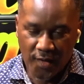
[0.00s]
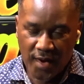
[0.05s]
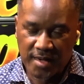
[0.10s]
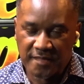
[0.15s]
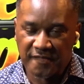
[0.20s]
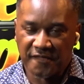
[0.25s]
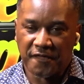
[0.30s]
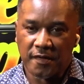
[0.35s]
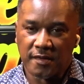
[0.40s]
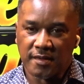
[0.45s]
All
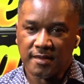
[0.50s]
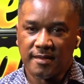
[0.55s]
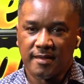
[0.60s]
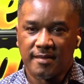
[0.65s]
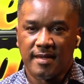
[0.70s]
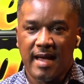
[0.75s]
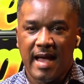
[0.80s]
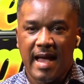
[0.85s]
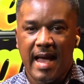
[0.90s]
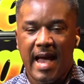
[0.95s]
right,
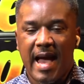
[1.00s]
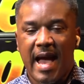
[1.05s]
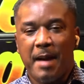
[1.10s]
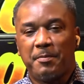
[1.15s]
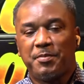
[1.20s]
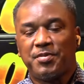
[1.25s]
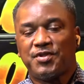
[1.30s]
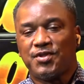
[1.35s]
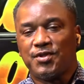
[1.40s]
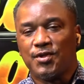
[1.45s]
Mfon,
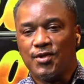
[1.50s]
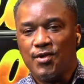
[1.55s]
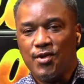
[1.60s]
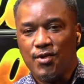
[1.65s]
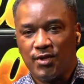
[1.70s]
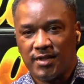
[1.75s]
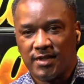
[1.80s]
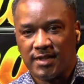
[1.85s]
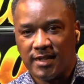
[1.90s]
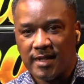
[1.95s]

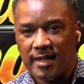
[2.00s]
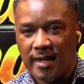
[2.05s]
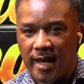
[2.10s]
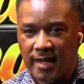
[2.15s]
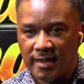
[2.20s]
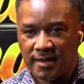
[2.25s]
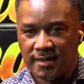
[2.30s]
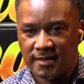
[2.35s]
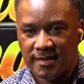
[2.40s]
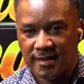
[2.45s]
absolute
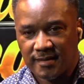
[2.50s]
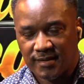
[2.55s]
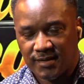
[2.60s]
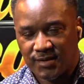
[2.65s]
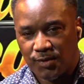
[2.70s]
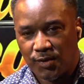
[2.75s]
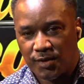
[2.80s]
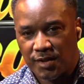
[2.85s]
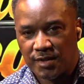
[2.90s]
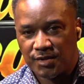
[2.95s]
delight
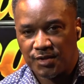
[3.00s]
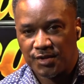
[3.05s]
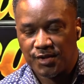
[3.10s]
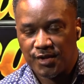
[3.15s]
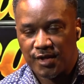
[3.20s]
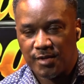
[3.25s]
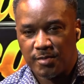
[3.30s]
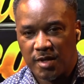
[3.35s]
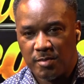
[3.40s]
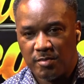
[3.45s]
talking to
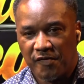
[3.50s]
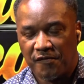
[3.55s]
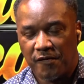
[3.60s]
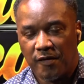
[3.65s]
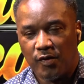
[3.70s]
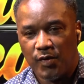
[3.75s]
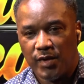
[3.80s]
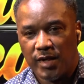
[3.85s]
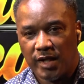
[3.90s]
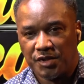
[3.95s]
you. But
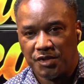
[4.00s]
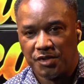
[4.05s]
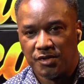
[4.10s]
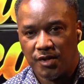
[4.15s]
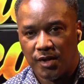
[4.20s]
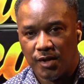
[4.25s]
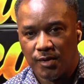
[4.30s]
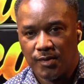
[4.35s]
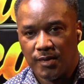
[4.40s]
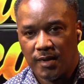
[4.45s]
before we let you
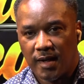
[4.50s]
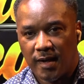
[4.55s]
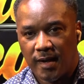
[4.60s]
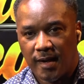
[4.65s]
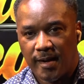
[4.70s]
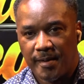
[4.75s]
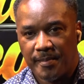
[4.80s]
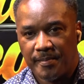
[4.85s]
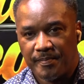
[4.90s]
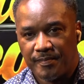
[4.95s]

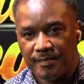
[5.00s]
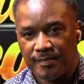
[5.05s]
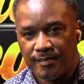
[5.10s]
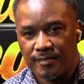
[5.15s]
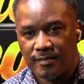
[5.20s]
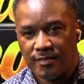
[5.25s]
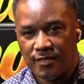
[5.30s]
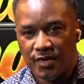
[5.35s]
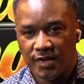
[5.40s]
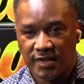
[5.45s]
go,
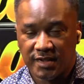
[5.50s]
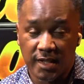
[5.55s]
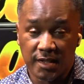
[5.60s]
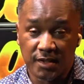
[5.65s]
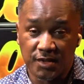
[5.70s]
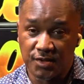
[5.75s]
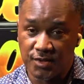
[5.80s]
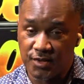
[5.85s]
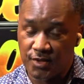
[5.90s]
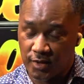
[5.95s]
you said
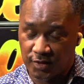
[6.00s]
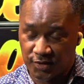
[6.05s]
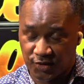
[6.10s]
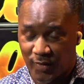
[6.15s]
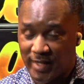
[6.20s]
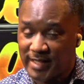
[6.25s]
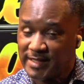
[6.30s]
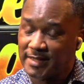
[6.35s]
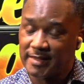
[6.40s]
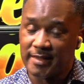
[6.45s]

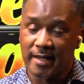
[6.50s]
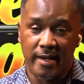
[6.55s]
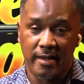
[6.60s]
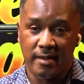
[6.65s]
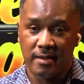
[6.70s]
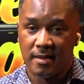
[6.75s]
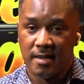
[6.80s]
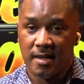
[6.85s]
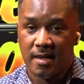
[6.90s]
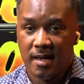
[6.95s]
you're
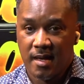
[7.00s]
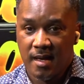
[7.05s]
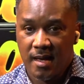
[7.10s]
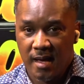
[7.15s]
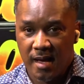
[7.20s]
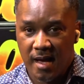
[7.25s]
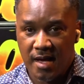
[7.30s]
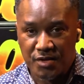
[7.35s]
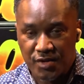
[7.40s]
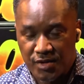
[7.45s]
29,
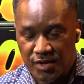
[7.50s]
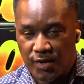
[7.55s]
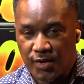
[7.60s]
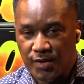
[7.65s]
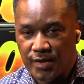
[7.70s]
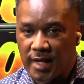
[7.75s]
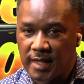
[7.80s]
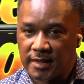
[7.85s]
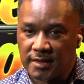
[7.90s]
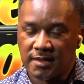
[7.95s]
and you
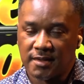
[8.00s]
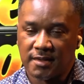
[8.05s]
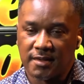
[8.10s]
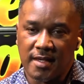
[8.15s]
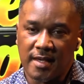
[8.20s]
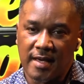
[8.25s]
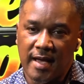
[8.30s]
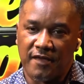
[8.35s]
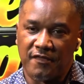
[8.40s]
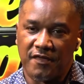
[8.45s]
know that
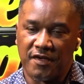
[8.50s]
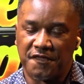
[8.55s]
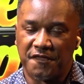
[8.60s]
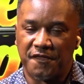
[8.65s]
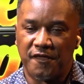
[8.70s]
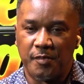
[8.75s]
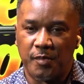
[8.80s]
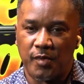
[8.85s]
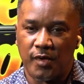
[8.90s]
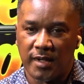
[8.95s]
the
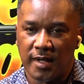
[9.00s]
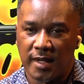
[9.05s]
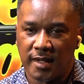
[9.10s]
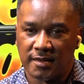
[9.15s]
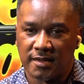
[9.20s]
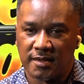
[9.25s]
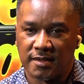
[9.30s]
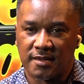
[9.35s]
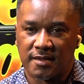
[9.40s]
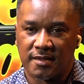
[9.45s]
average
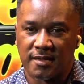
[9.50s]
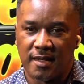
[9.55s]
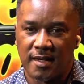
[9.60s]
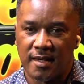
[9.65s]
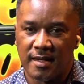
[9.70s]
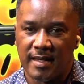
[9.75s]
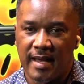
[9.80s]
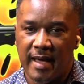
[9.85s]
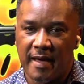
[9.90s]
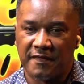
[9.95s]
footballer's
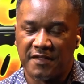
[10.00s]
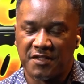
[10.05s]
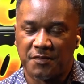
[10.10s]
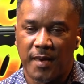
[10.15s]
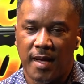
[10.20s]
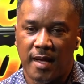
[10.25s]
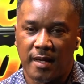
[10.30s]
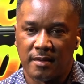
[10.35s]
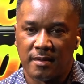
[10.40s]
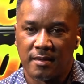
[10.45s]

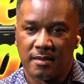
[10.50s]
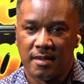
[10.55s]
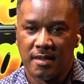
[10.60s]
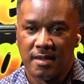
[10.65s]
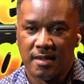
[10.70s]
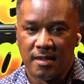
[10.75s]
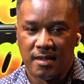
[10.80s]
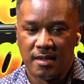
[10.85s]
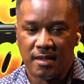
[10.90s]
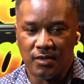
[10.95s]
lifespan
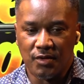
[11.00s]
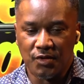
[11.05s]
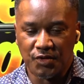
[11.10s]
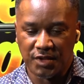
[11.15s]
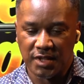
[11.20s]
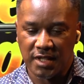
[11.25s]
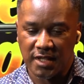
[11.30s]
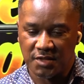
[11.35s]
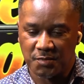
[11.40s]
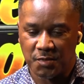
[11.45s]

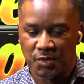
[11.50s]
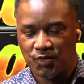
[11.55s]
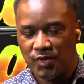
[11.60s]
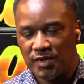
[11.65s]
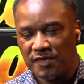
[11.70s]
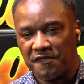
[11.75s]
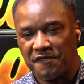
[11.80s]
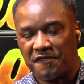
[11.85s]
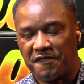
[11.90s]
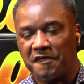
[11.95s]
usually is
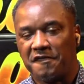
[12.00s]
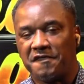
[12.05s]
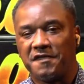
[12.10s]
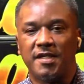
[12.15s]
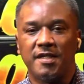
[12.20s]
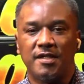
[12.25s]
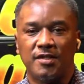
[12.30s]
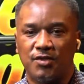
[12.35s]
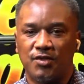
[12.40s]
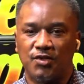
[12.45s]
between
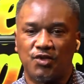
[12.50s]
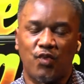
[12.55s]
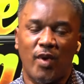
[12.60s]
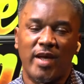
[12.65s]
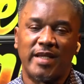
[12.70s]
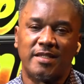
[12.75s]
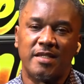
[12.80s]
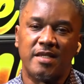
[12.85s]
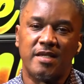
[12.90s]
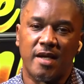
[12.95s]
15 to
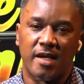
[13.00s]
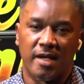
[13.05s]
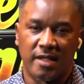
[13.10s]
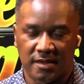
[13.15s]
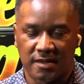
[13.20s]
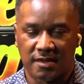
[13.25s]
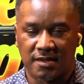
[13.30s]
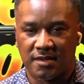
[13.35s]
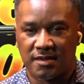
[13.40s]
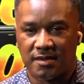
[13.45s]
20
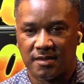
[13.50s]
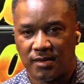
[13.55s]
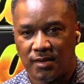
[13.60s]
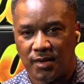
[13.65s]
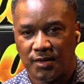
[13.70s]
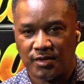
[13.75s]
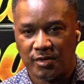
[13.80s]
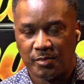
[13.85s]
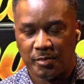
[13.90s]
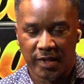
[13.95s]
years
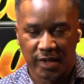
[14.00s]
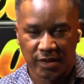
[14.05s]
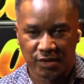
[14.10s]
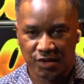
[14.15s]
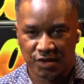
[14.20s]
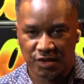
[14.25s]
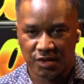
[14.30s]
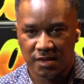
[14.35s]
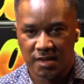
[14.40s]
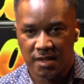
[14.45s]
on the
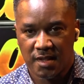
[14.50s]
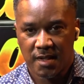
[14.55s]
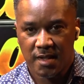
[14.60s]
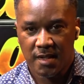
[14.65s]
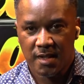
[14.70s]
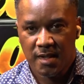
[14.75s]
pitch.